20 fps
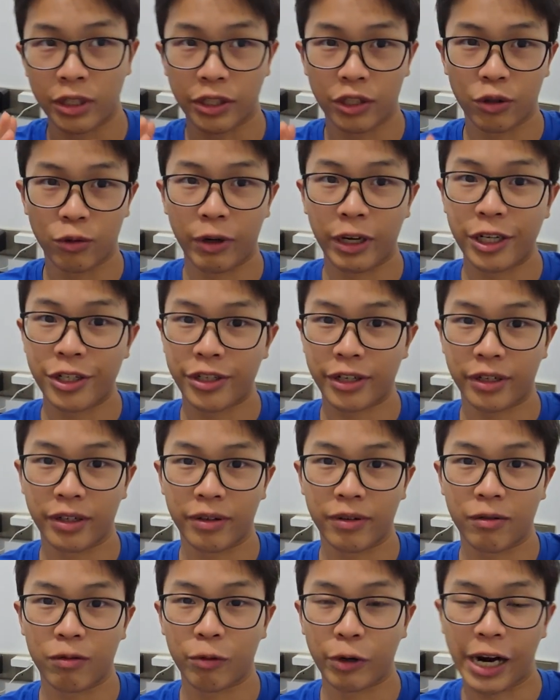
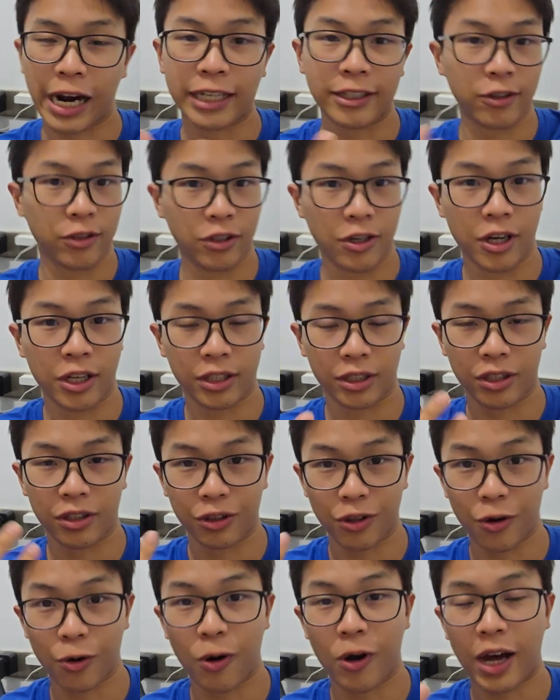situation where I do
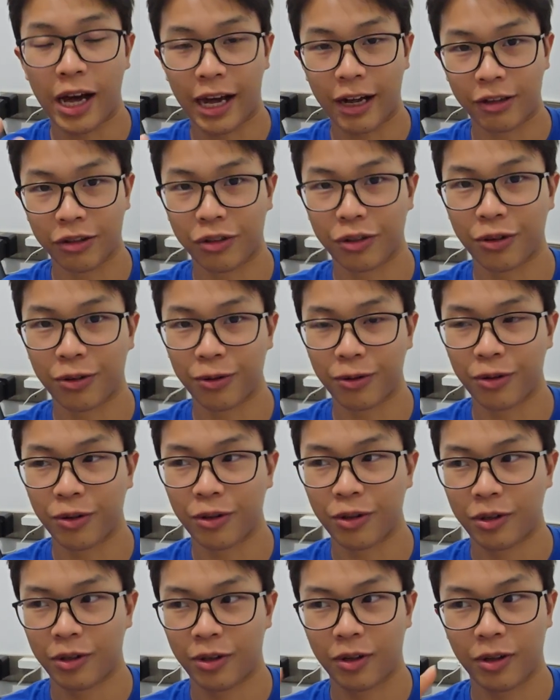not know how
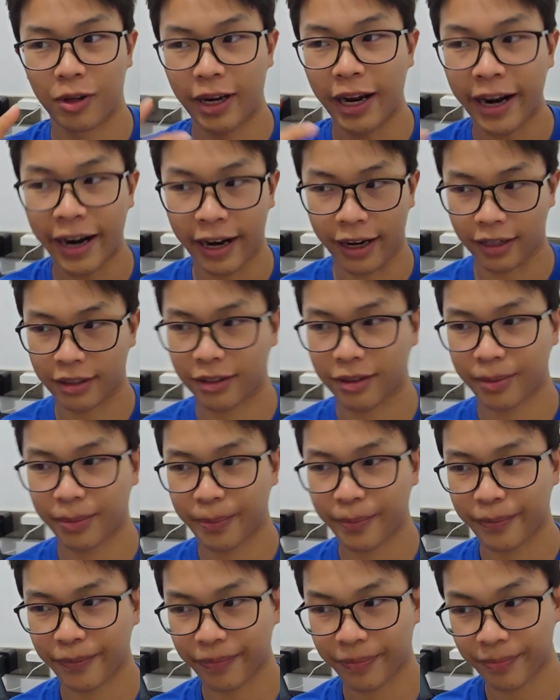to
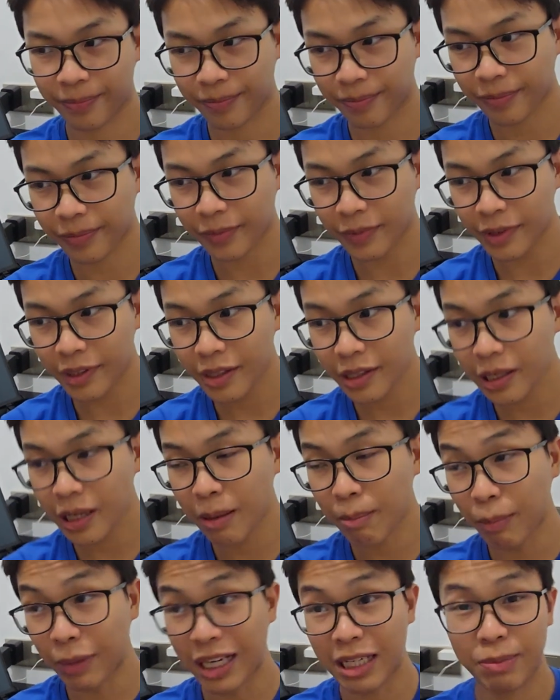act.
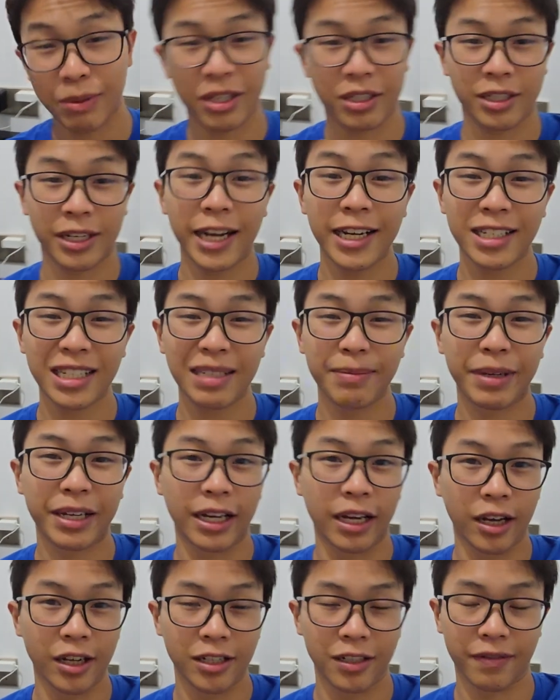But it's precisely
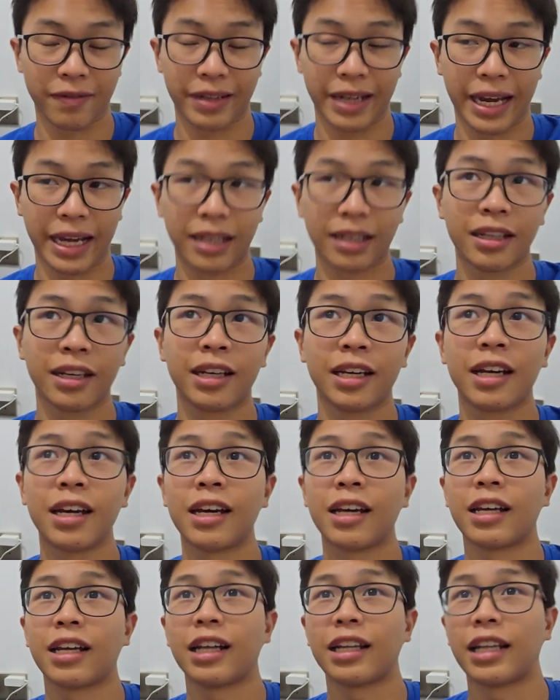because of that
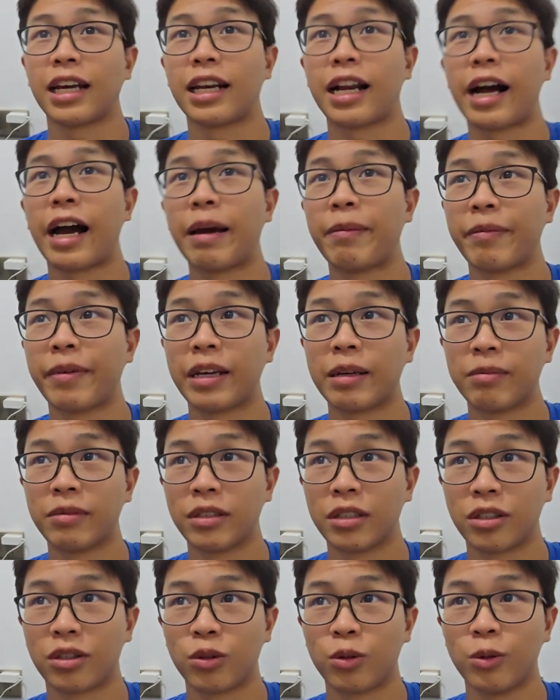I'm
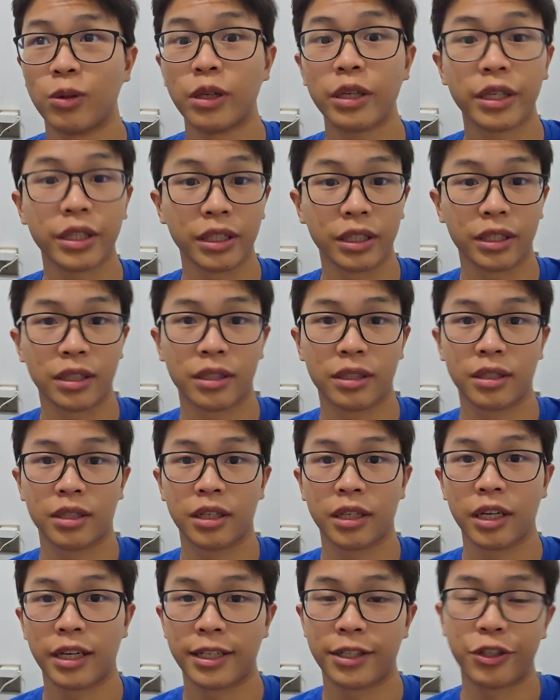able to learn
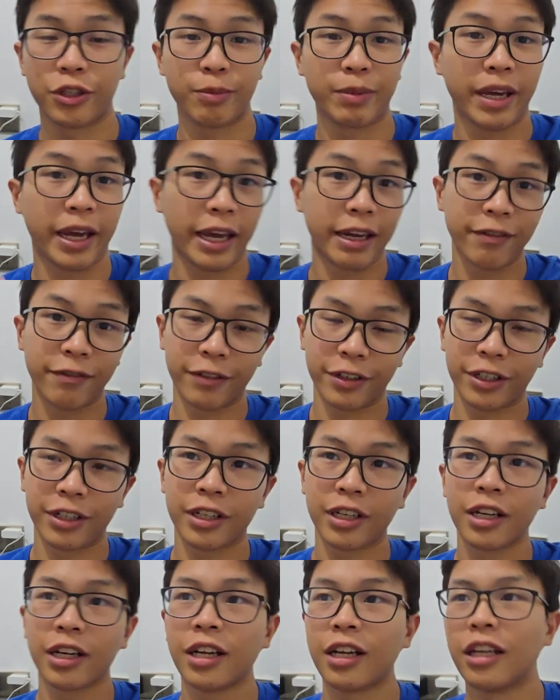a new
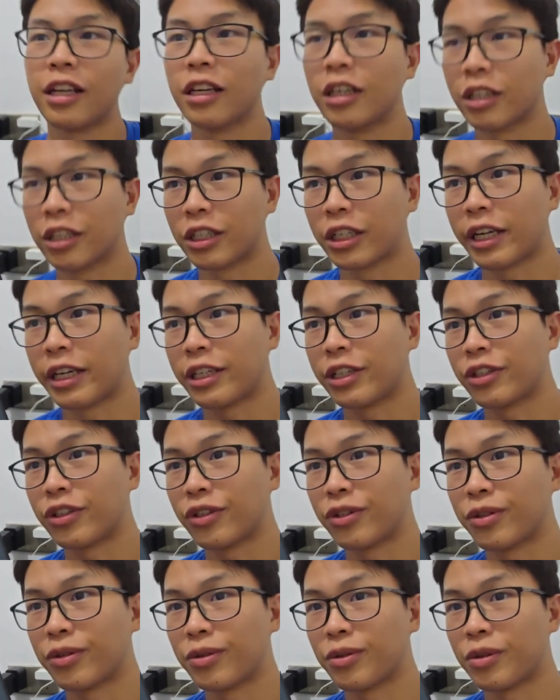behavior, learn a
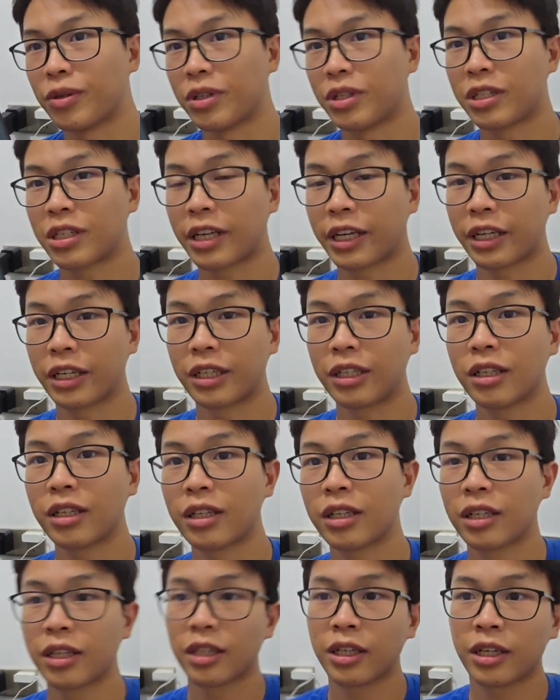new
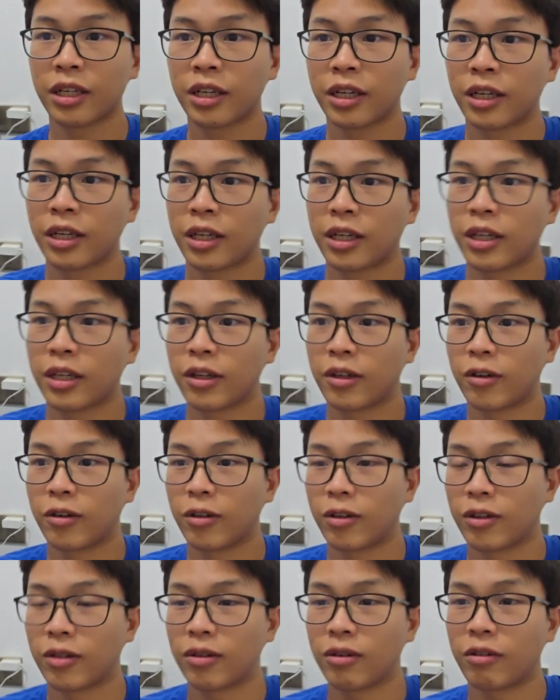skill,
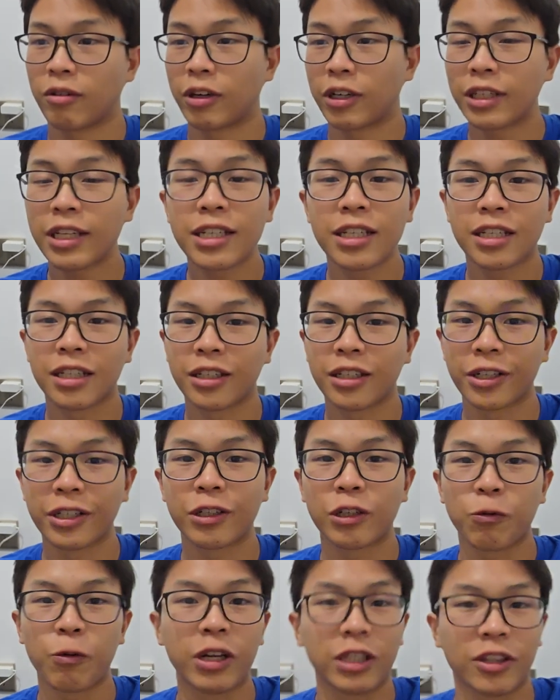or at
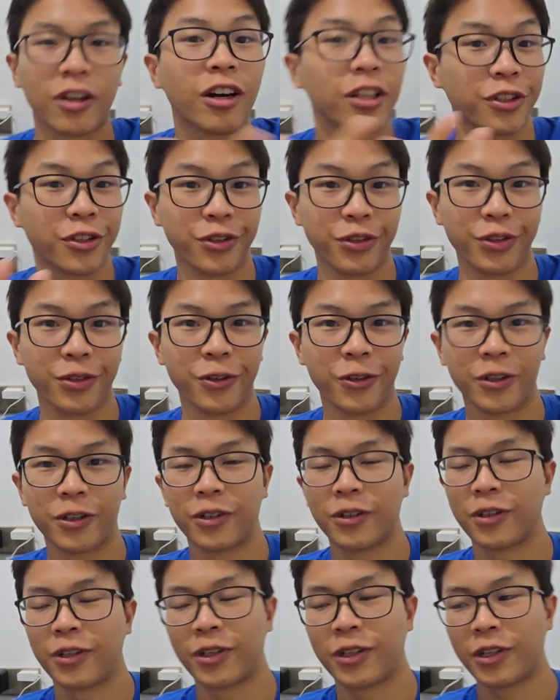learn what not to do.
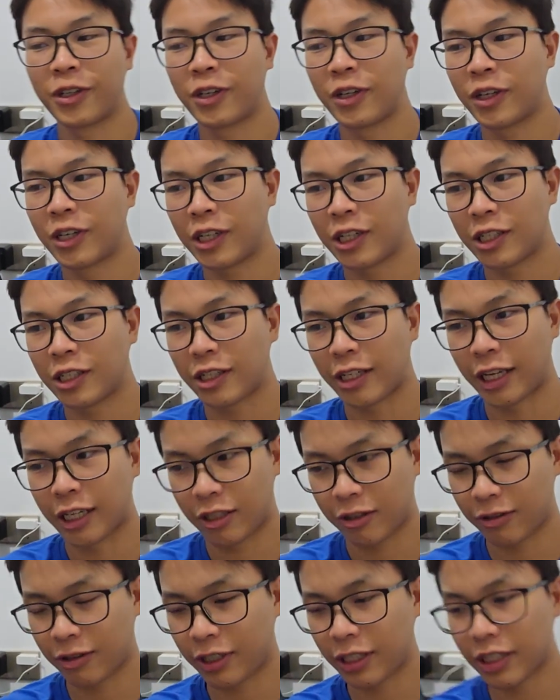
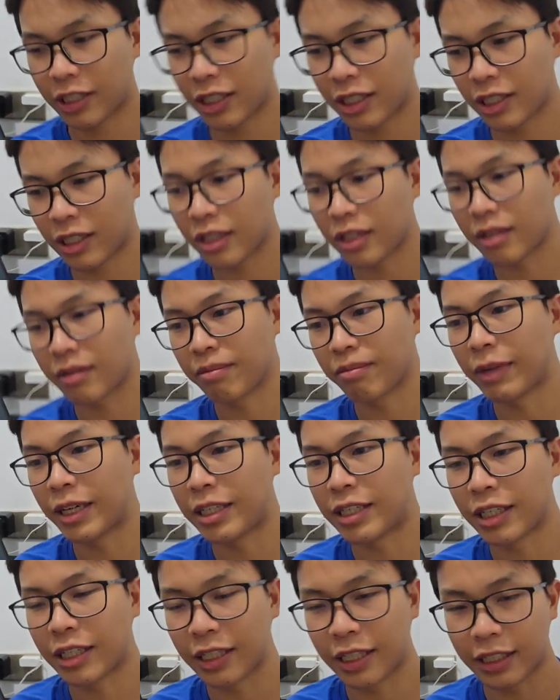And so this
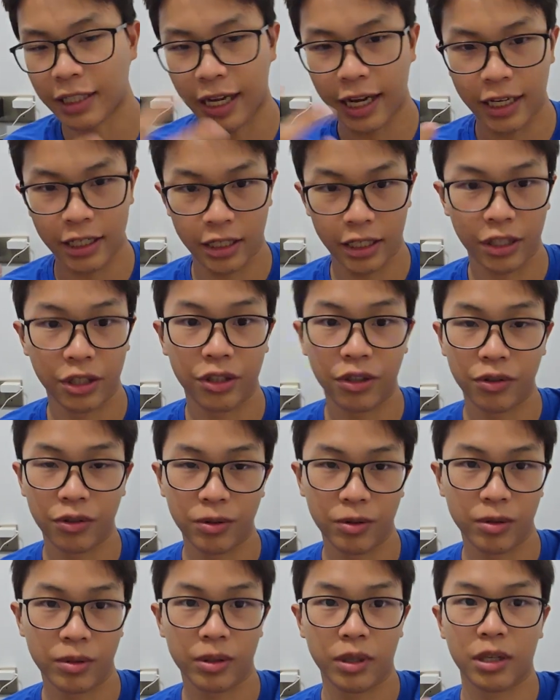basically ties
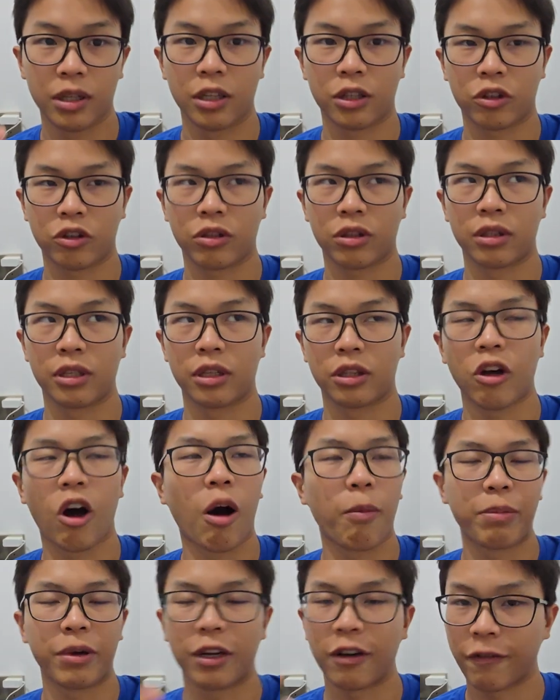into the
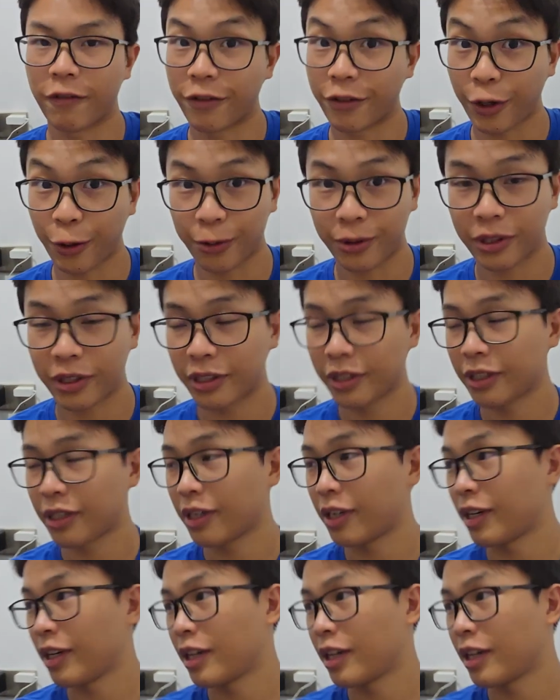topic of growth.